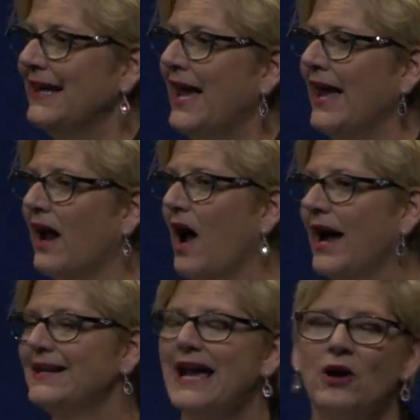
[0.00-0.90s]
and
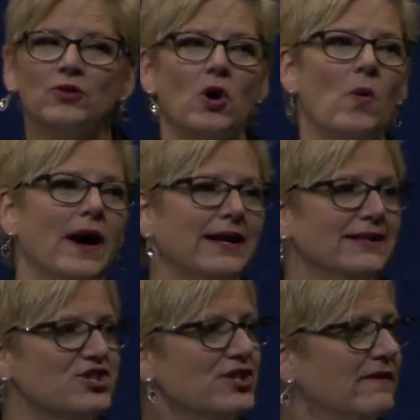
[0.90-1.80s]
I now know I can
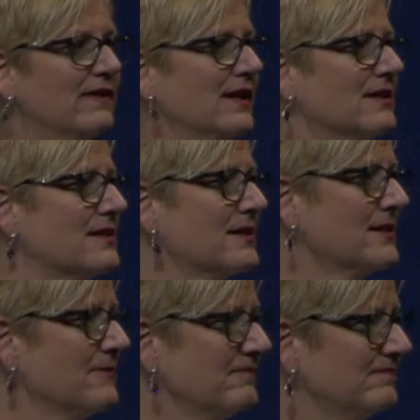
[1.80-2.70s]
achieve this.
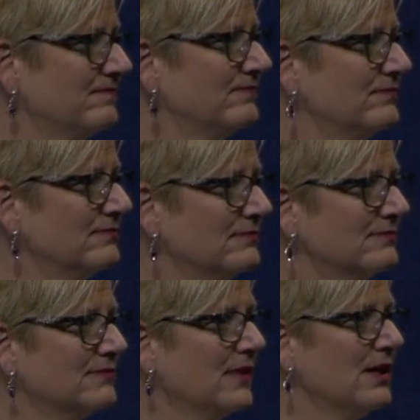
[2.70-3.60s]

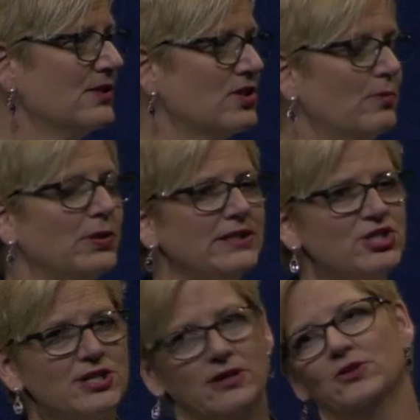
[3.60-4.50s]
So please
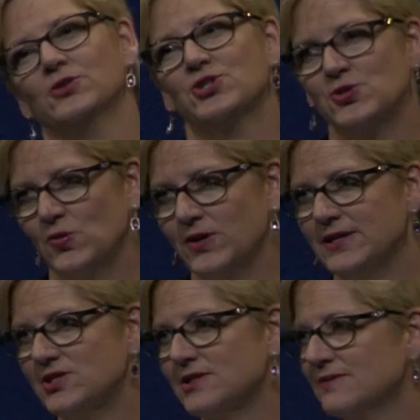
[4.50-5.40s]
share your
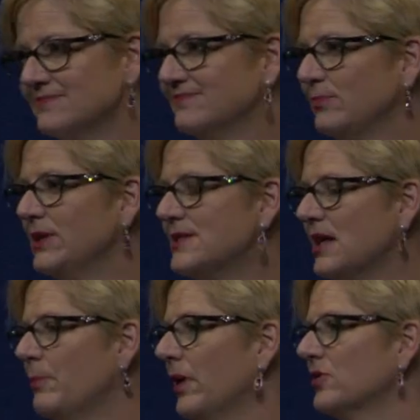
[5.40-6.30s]
stories. Please
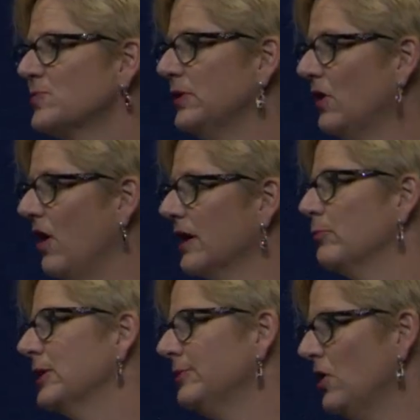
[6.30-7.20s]
help others belong and
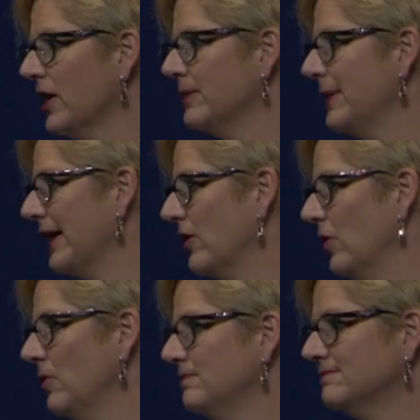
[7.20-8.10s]
bring belonging back
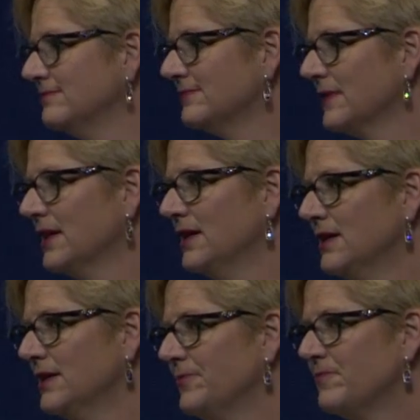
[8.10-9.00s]
home.
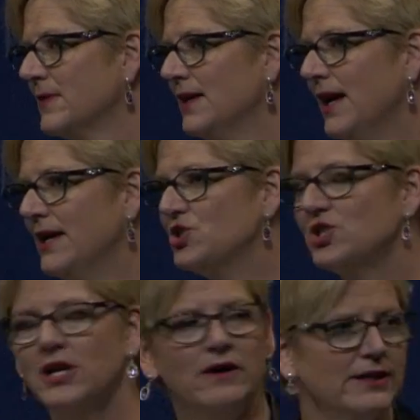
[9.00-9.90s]
And
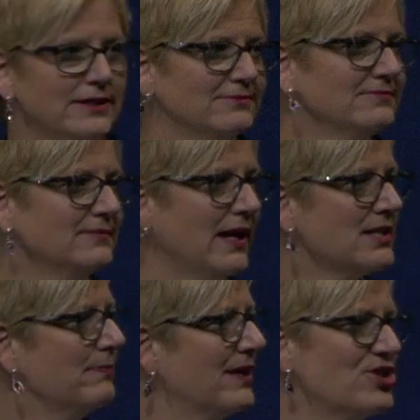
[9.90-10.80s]
share it
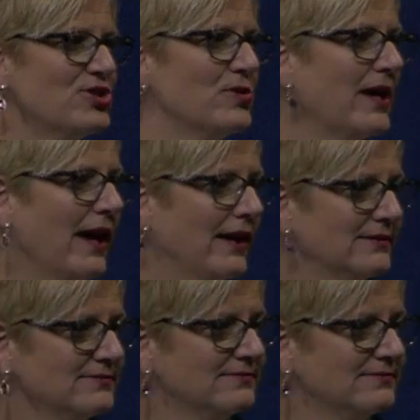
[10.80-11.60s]
as much as you can.